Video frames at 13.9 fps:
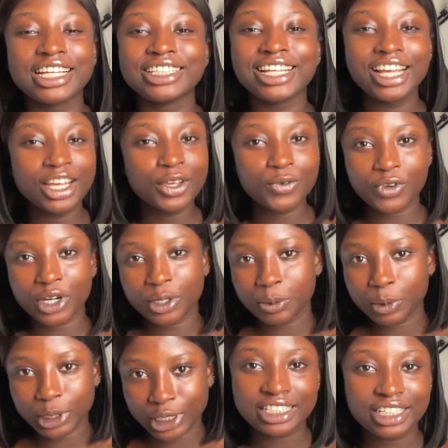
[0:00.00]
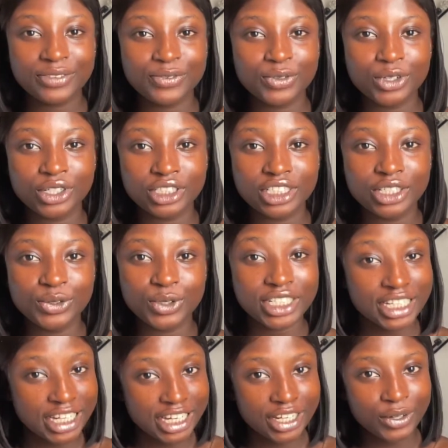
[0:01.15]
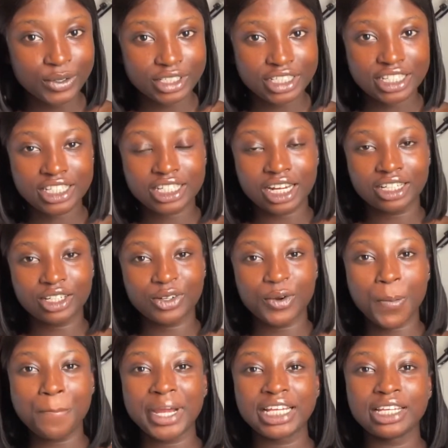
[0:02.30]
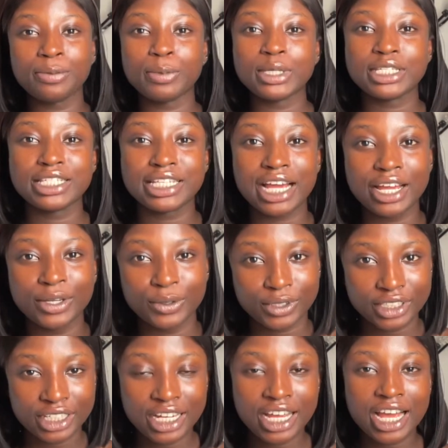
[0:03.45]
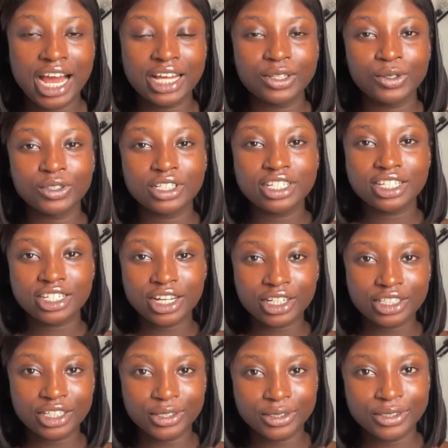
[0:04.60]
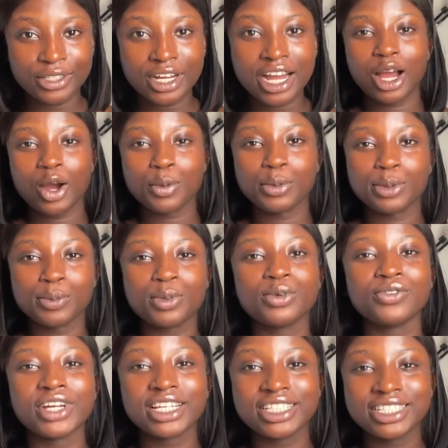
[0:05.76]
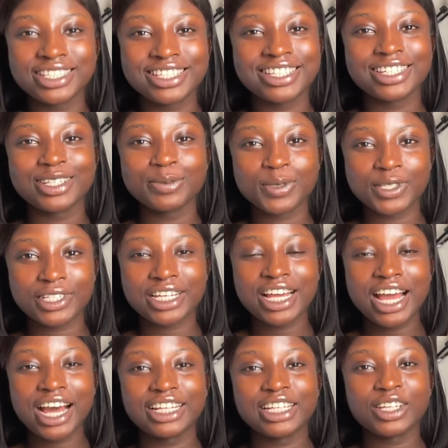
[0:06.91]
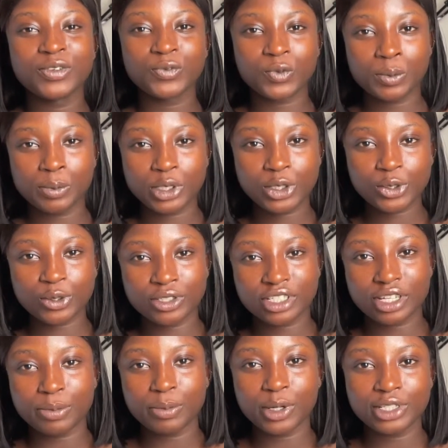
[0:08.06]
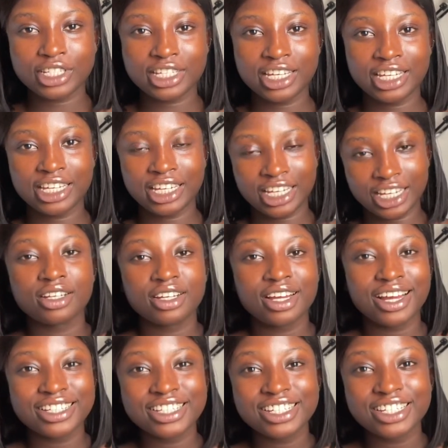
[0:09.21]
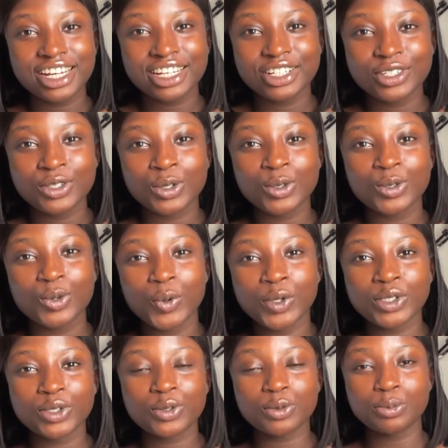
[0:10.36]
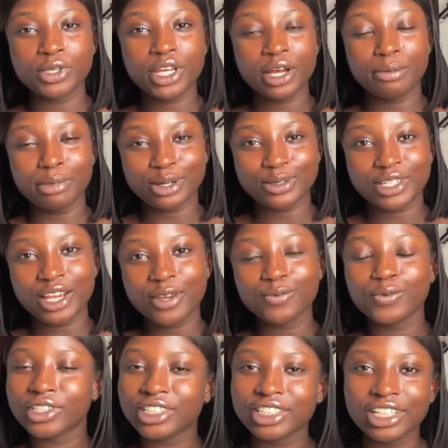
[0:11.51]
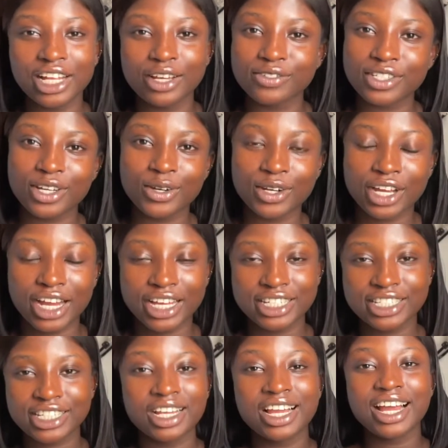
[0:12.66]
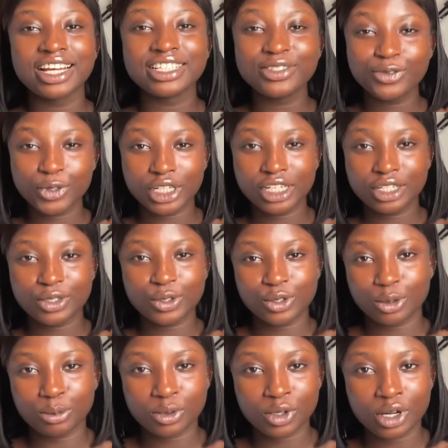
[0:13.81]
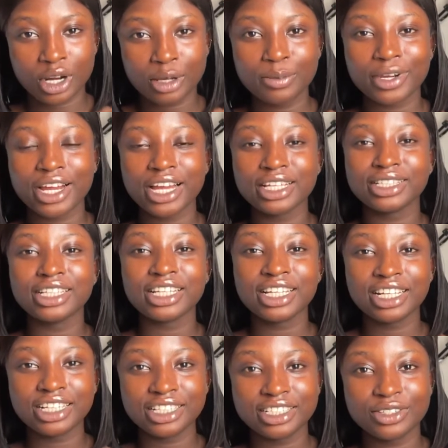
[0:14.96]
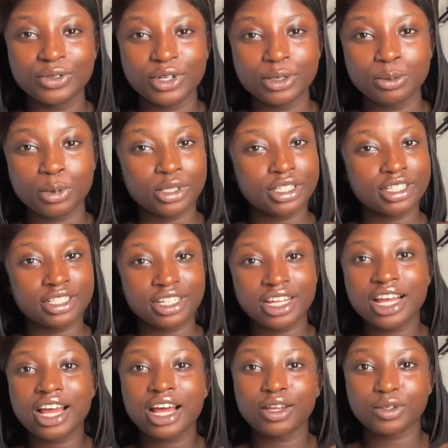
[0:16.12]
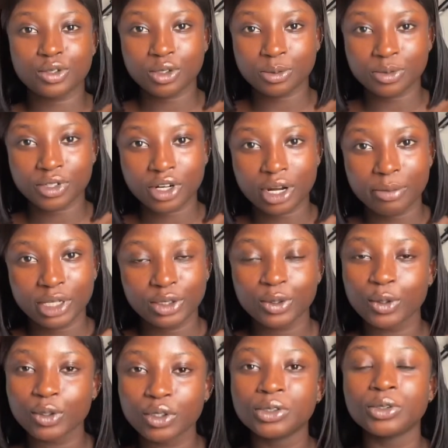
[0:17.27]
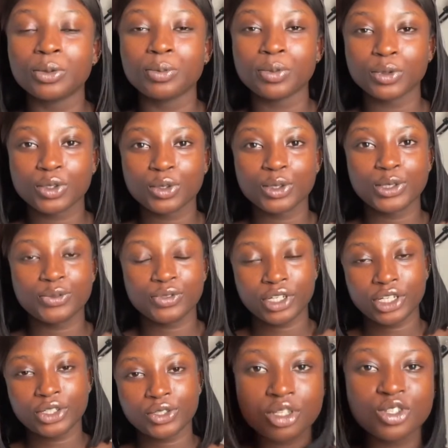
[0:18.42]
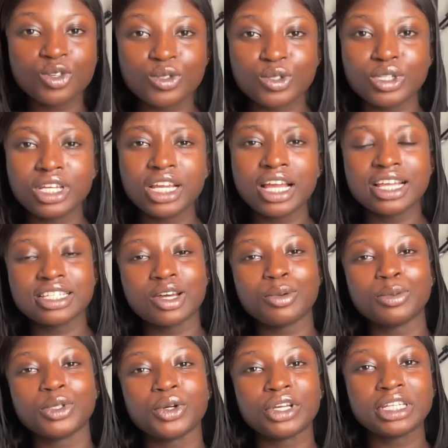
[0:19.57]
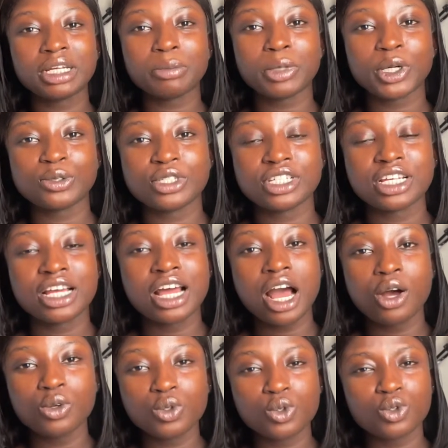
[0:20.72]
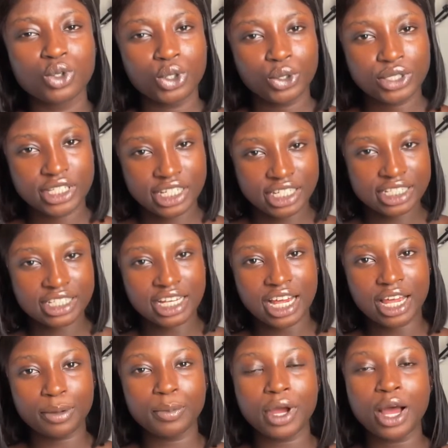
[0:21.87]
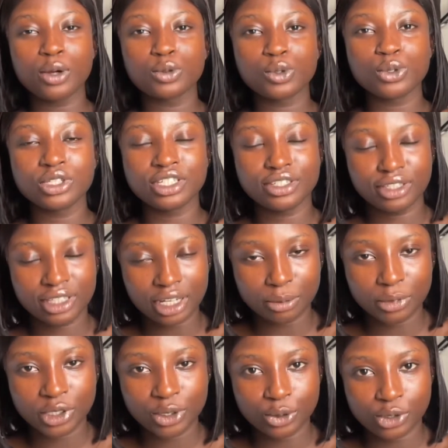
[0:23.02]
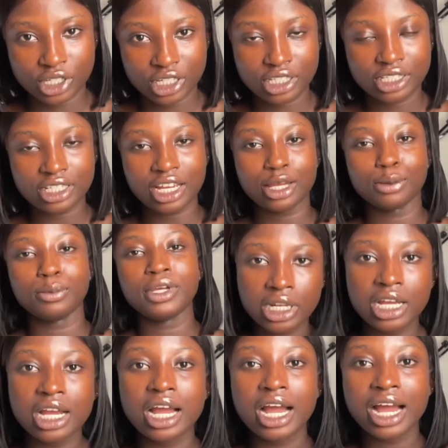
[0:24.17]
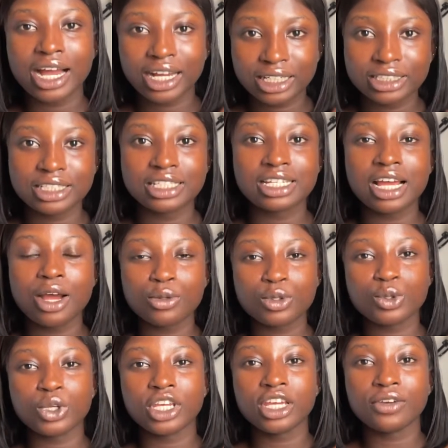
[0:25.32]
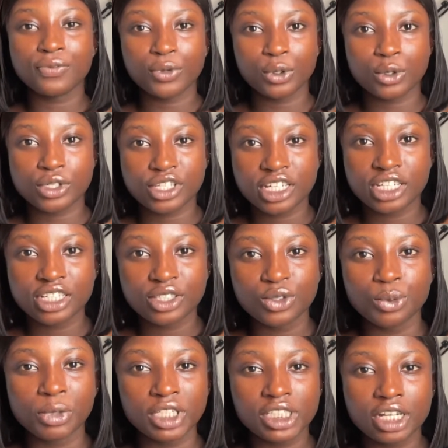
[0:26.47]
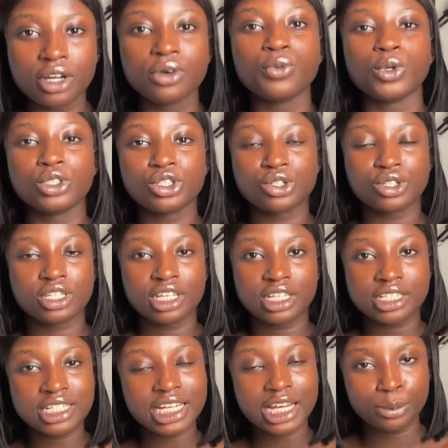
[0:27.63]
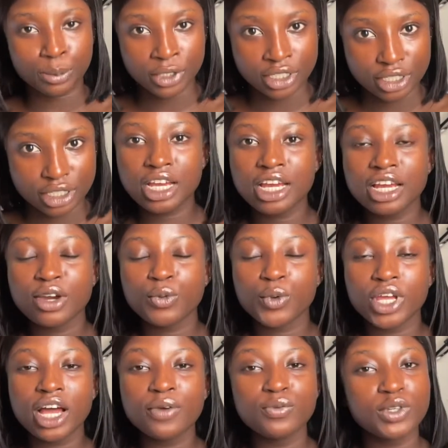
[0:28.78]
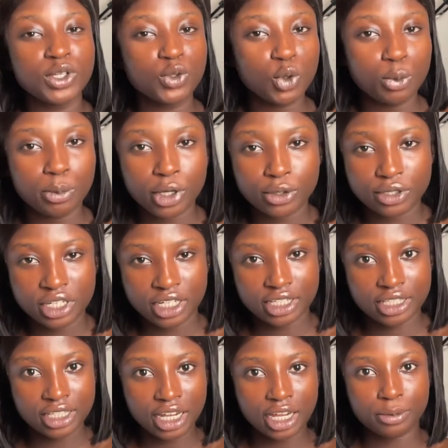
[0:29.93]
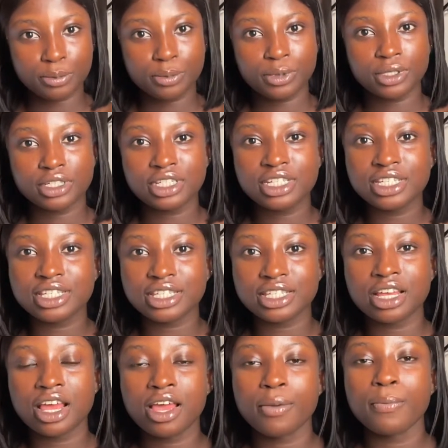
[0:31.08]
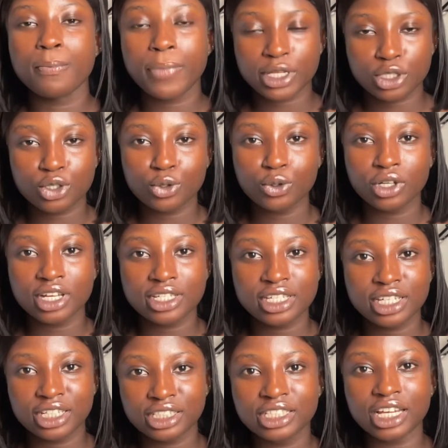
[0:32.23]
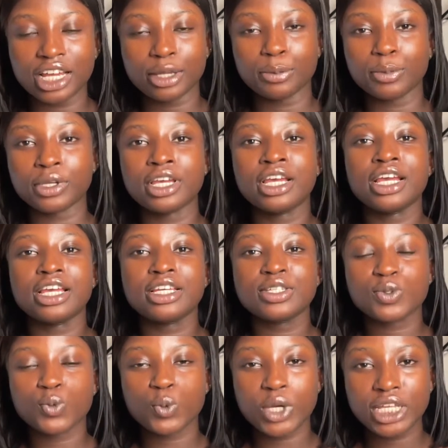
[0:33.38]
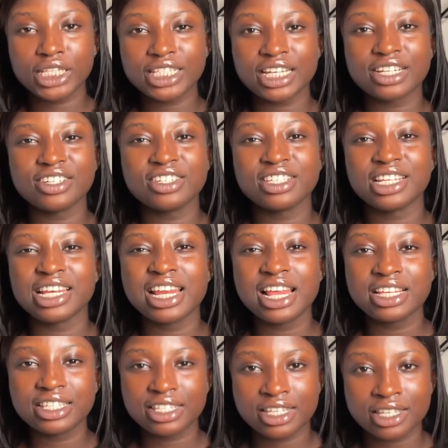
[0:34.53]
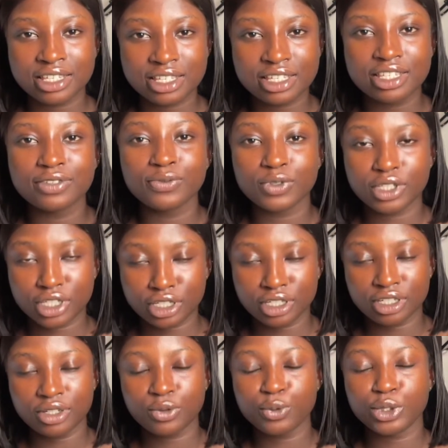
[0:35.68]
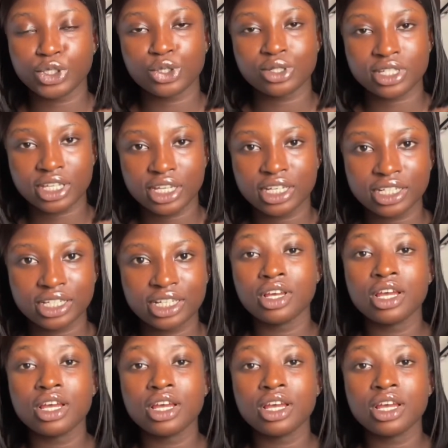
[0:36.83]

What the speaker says: Thank you very much. If you're new here on this channel, my name is Zion, and on this channel I'll be providing tips and information about skincare. And this channel is also going to be about everything lifestyle, guys. And if you're yet to subscribe, kindly click the red button and subscribe and turn on your post notification. So today, guys, I'll be talking about how to know your skin type, how to determine your skin type, and how to care for your skin no matter what your skin type is. We have the normal skin type. This particular skin type is when there is less sensitivity with your skin.